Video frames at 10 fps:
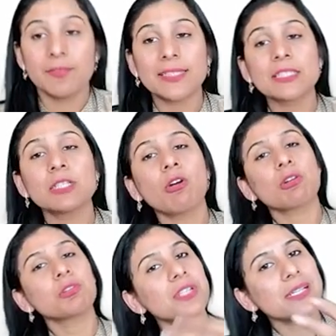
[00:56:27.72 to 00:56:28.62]
whether the
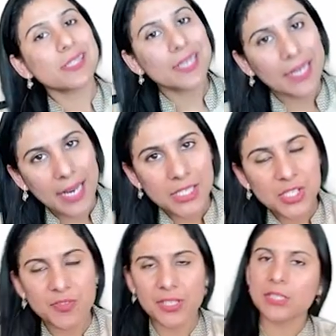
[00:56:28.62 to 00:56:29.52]
occlusion is
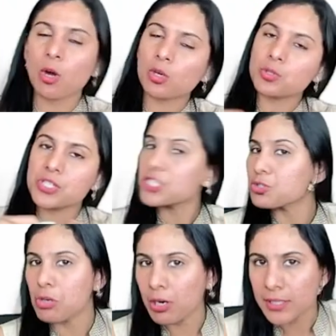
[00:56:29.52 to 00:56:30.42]
deranged whether the occlusion is
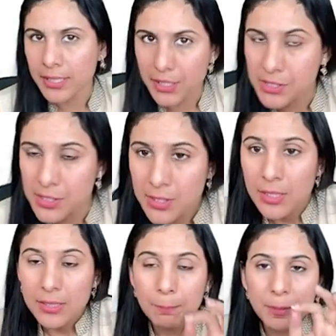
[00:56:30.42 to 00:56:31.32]
not deranged
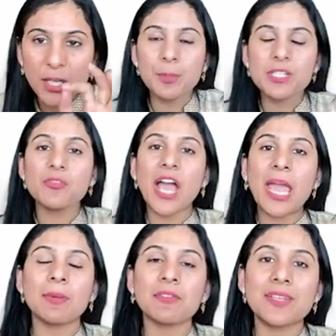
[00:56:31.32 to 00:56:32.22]
the purpose of
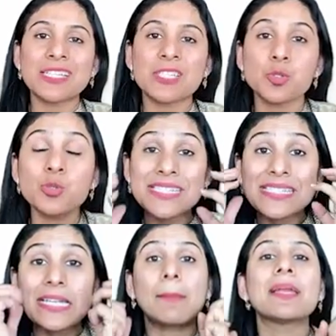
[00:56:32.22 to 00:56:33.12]
imf is to
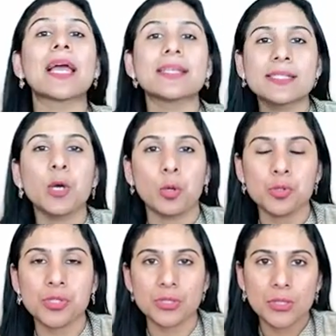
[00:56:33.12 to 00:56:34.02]
stabilize the
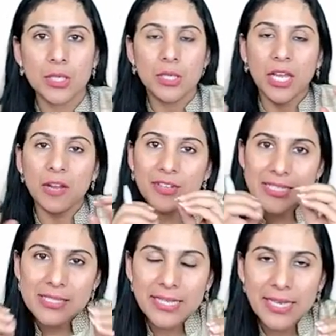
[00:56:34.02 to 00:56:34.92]
occlusion if it
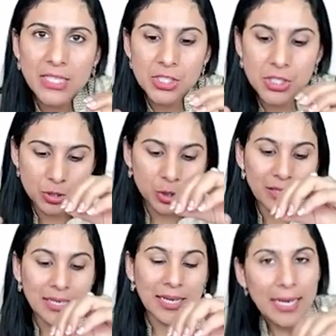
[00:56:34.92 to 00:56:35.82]
is deranged you
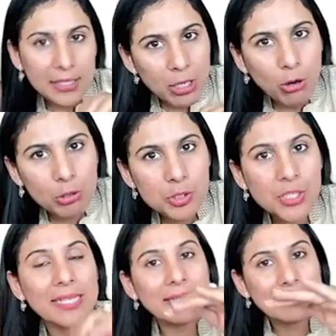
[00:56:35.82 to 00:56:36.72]
will correct the
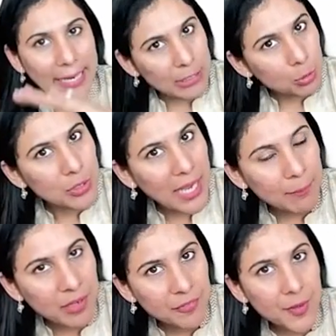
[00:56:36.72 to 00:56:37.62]
occlusion and then do the
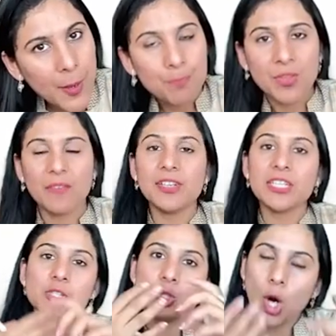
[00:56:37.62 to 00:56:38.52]
imf if it
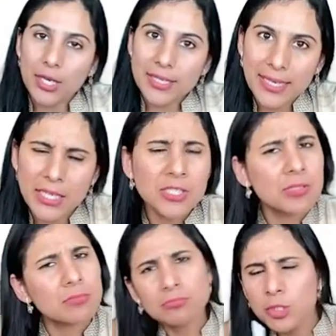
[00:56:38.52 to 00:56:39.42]
is not
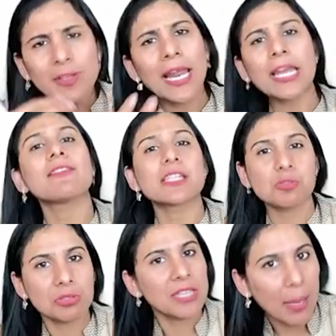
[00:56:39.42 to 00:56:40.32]
deranged, you will anyways
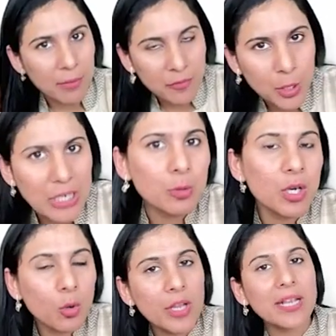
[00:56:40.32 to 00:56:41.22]
do the IMF. You can do a
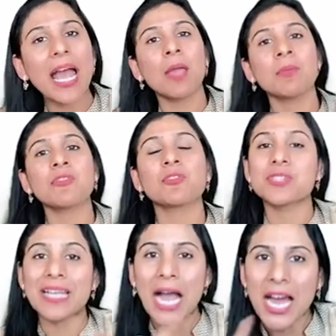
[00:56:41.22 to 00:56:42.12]
quick IMF
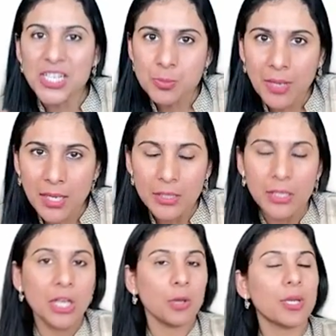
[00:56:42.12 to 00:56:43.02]
using arch bar.
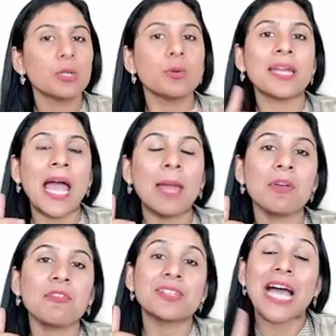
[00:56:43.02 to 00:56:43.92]
You can do an
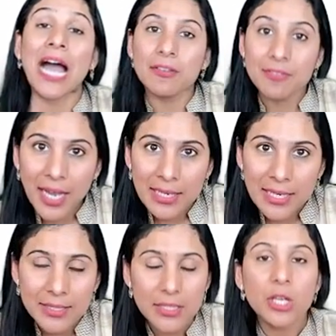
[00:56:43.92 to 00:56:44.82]
IMF with Ivy
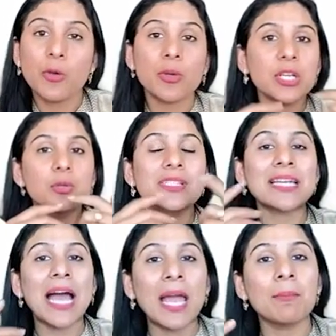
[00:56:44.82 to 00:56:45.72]
eyelet. You can use
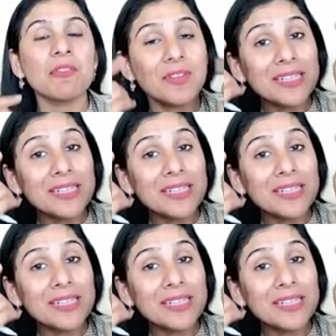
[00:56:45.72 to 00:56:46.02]
an IMF